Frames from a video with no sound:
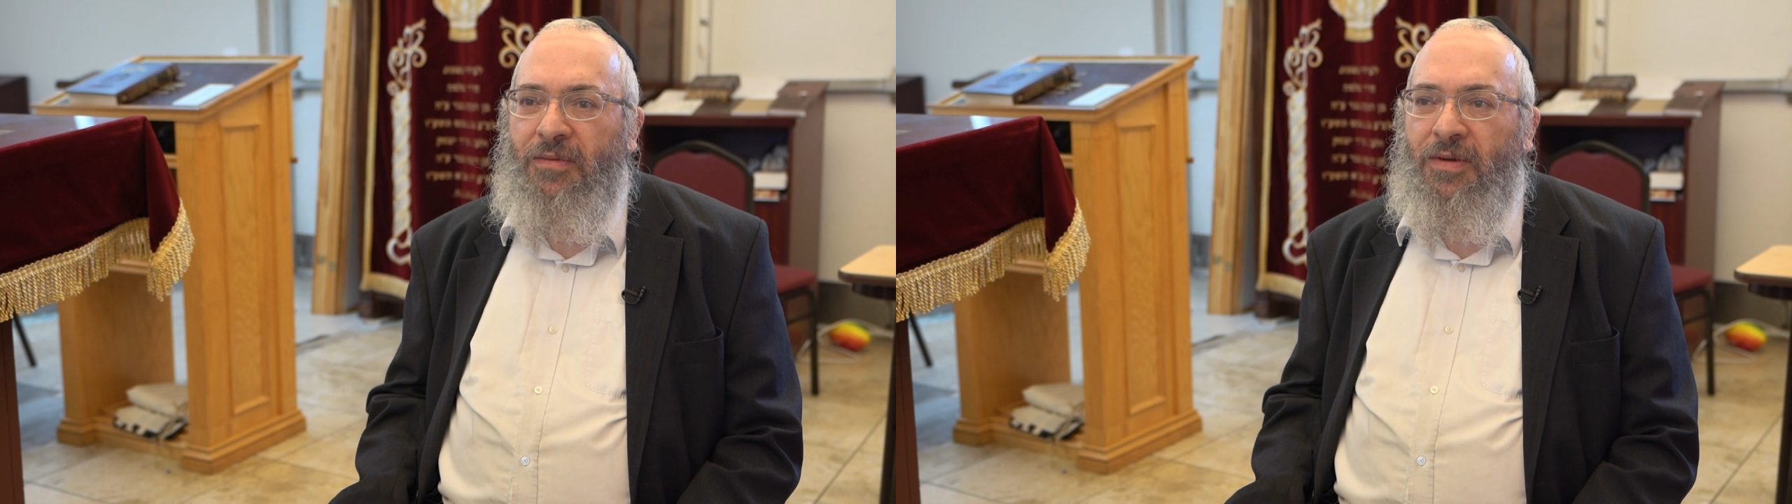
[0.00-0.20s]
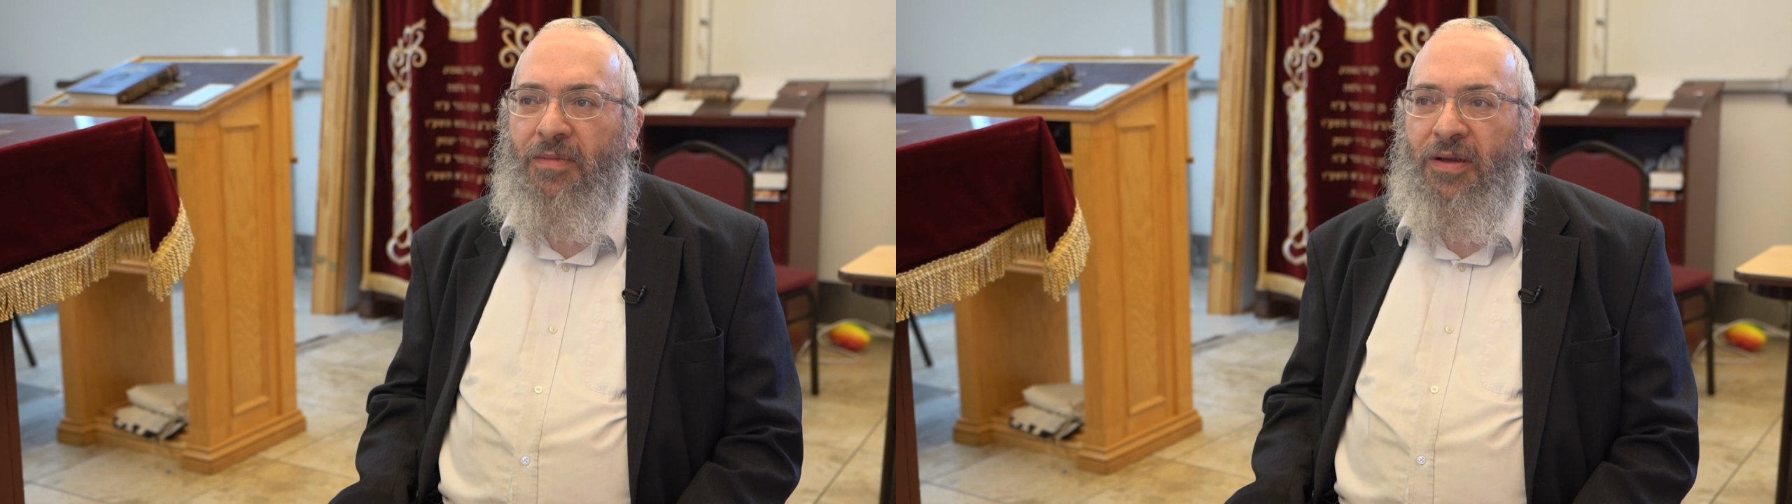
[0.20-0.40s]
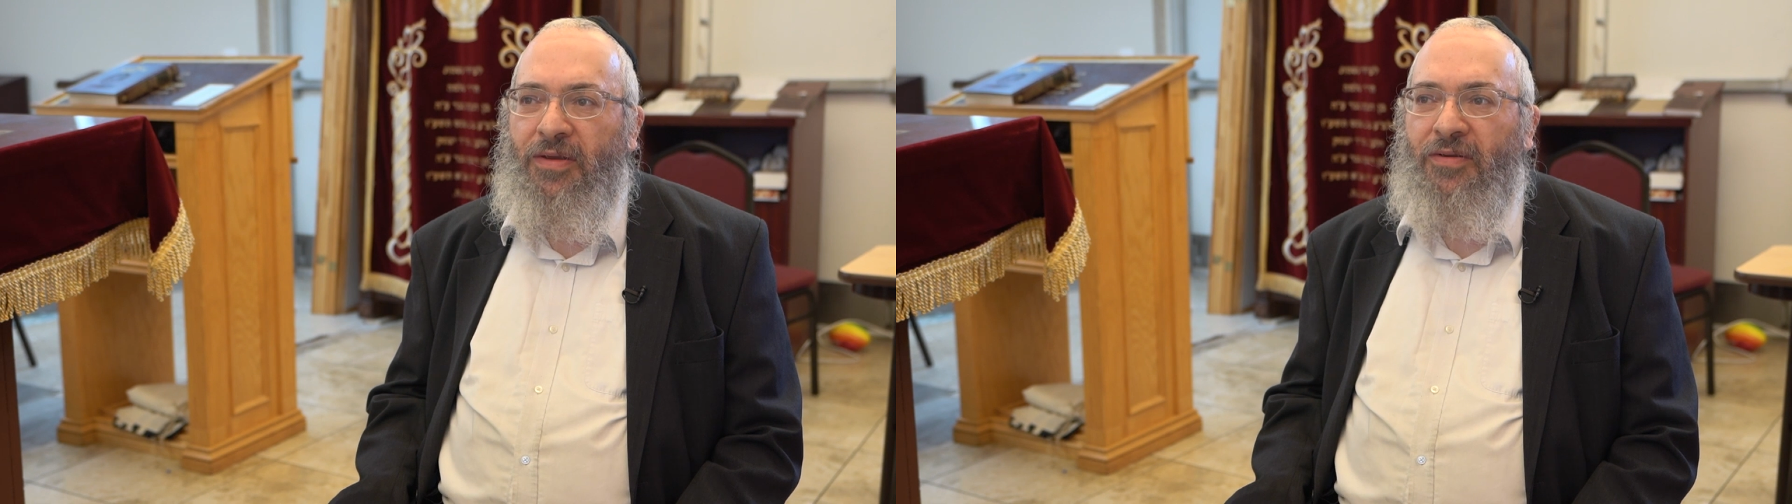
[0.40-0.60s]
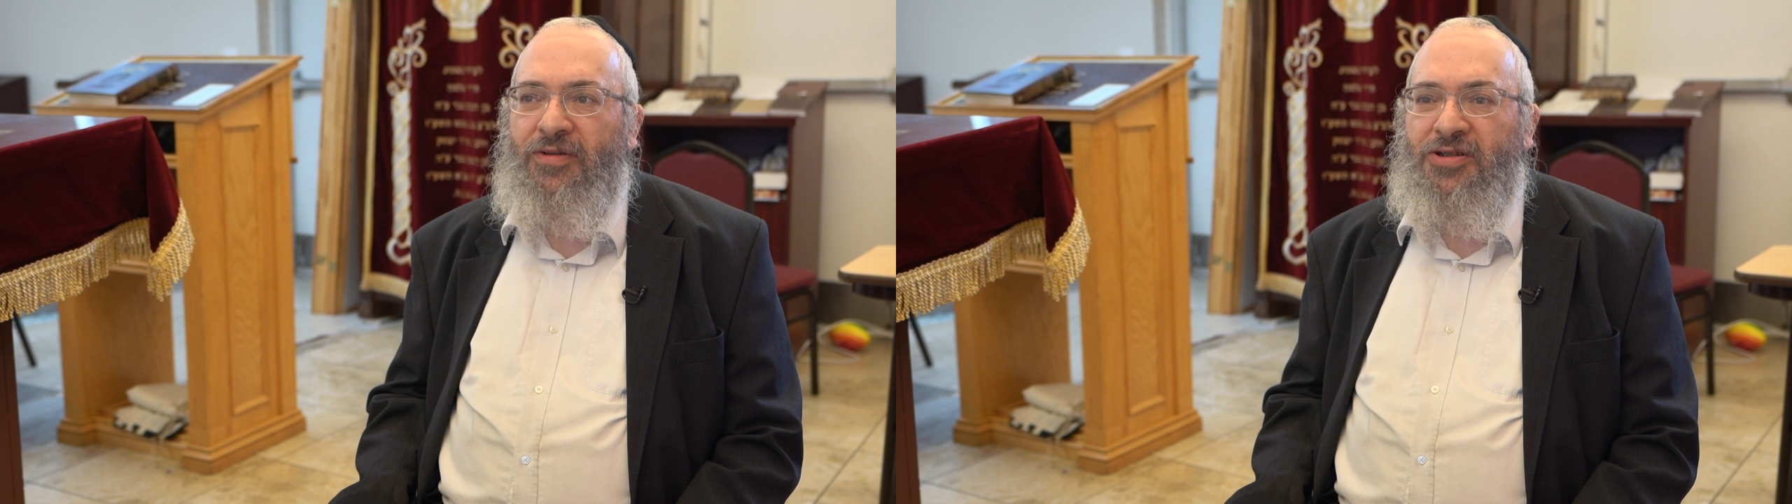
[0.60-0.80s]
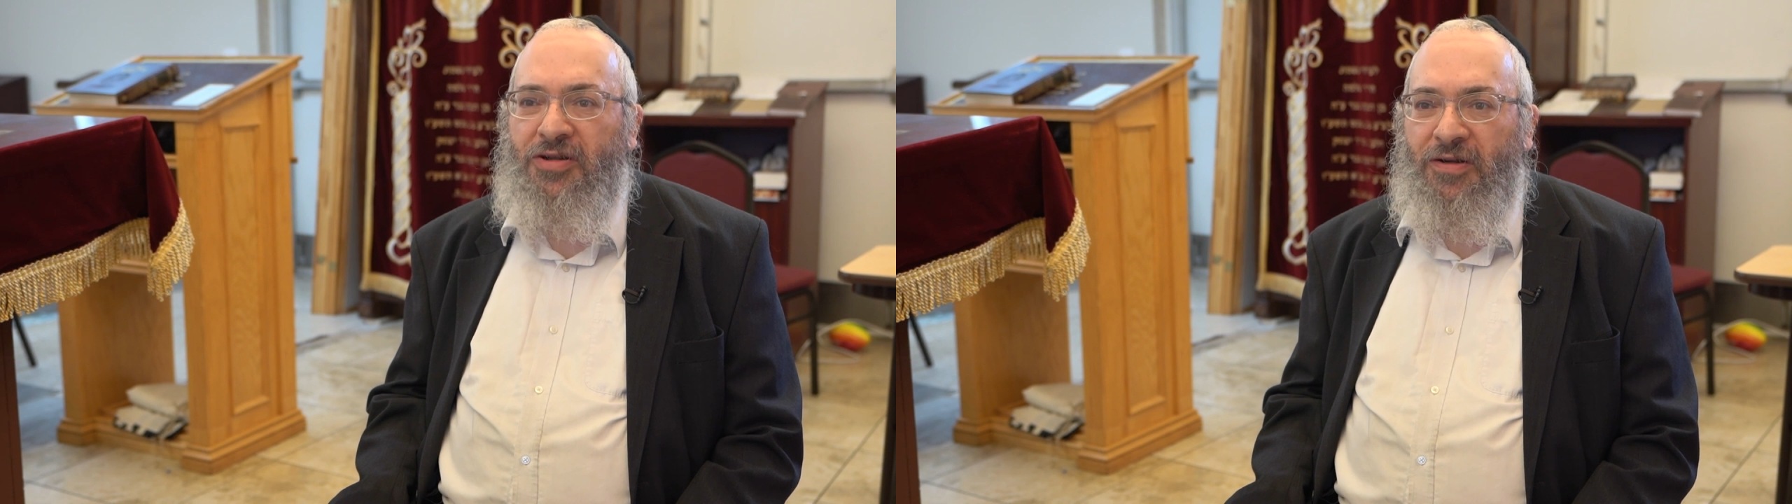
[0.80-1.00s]
the main thing
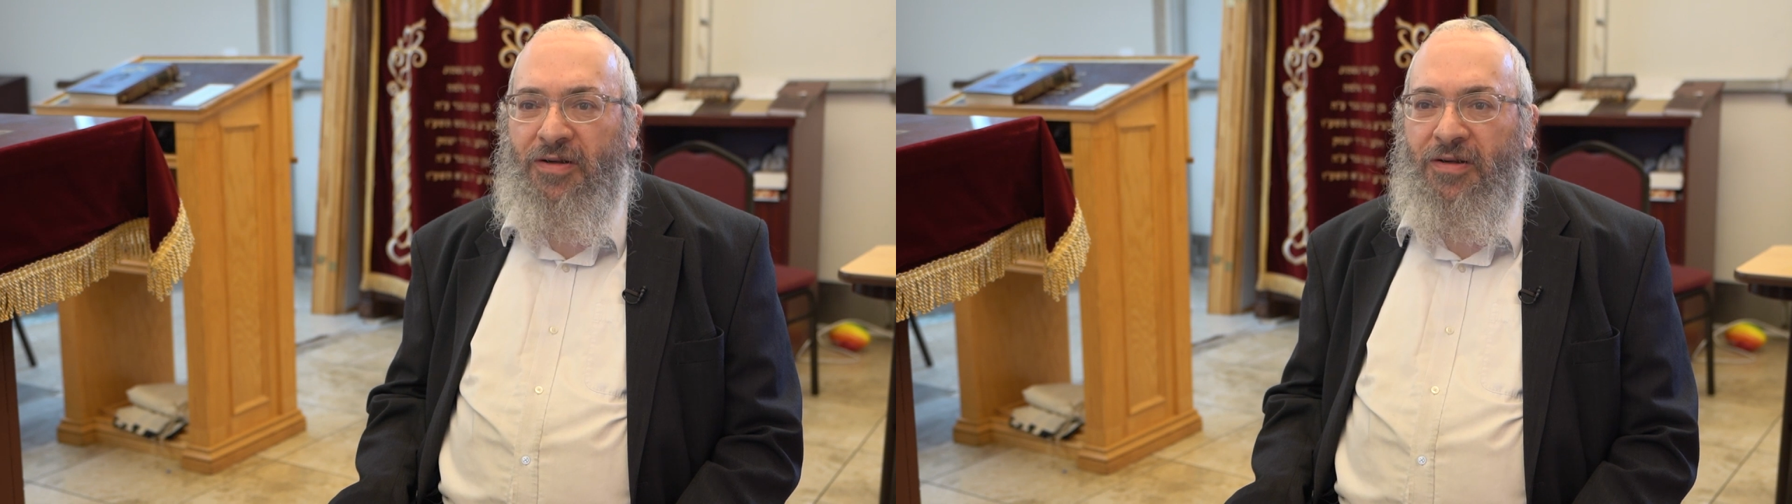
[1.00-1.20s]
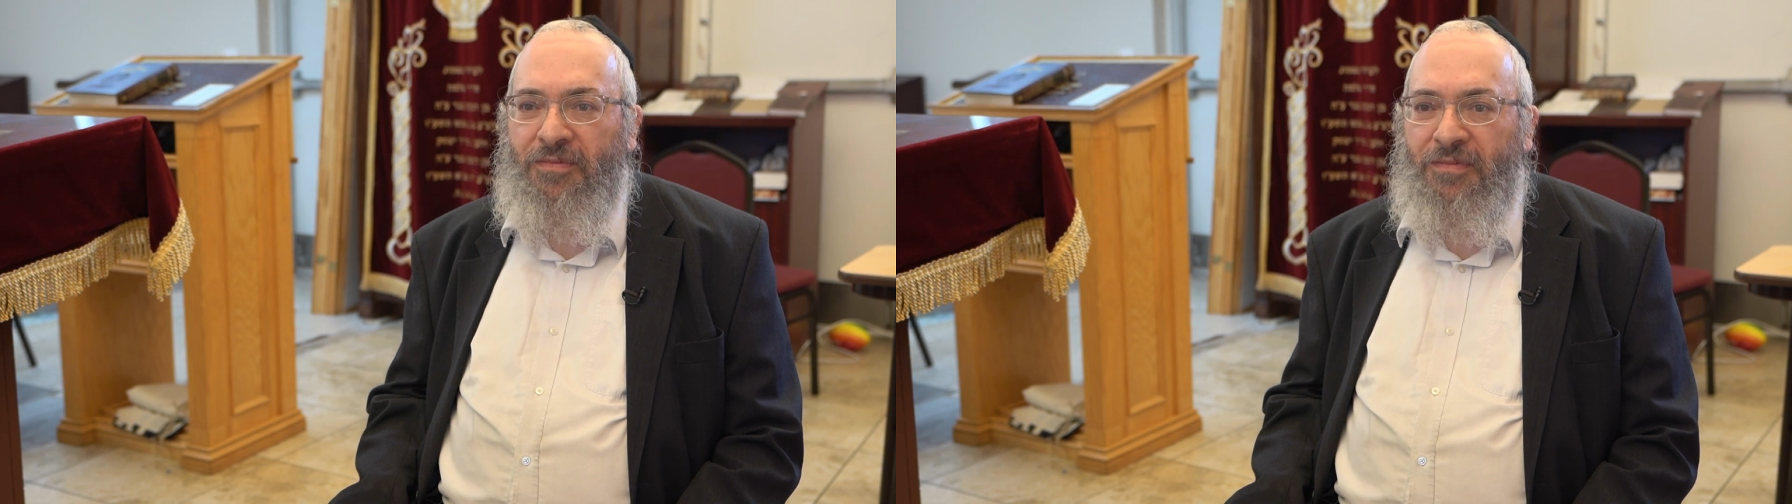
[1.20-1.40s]
was Torah.